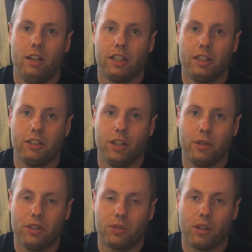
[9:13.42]
I get the
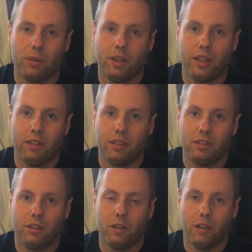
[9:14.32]
notice straight away.
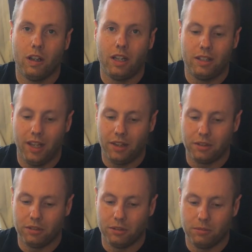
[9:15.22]
There's no like lag
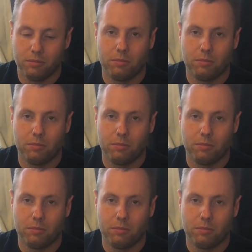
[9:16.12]
on the